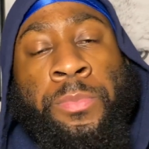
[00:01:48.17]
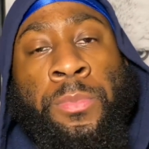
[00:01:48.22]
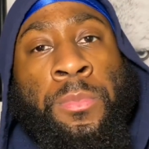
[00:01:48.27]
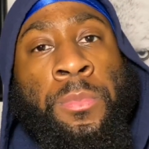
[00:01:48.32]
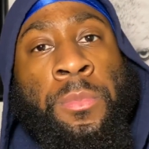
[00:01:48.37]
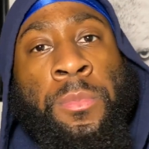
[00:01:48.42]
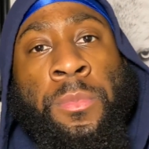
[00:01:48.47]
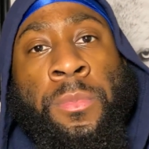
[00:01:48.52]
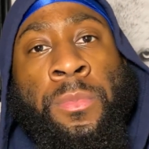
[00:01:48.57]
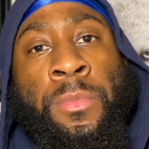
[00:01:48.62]

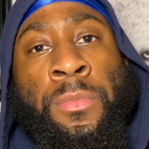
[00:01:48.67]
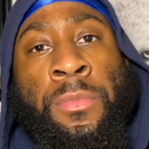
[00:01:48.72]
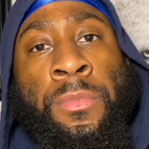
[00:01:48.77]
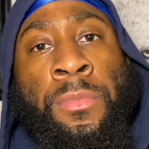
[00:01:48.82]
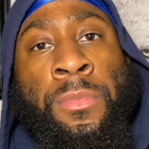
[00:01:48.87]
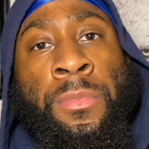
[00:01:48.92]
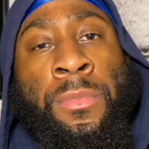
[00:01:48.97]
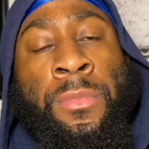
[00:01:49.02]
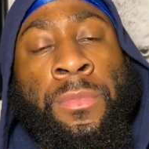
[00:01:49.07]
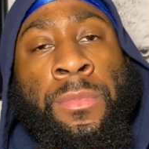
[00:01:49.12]

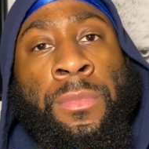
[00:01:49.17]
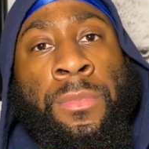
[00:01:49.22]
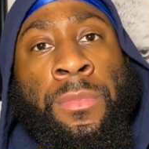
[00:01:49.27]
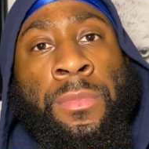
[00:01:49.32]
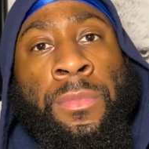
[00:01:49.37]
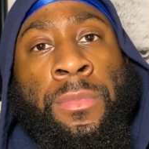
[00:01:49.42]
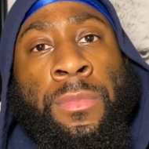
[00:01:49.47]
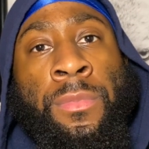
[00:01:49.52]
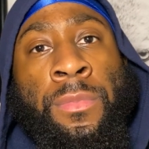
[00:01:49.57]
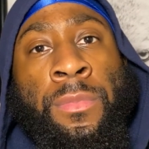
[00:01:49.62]

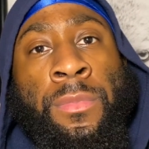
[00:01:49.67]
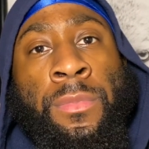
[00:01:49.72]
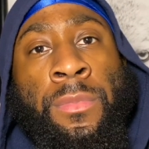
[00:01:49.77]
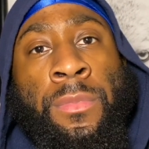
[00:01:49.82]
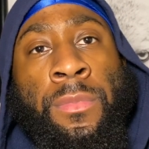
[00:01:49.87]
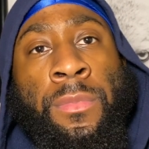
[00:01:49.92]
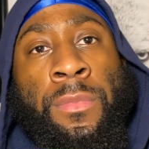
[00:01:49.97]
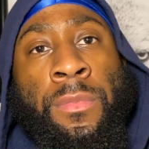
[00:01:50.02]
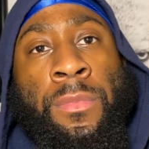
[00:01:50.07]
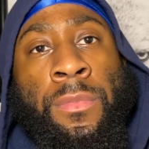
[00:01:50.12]

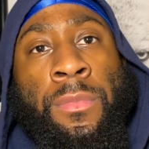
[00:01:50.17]
No one is speaking in this clip.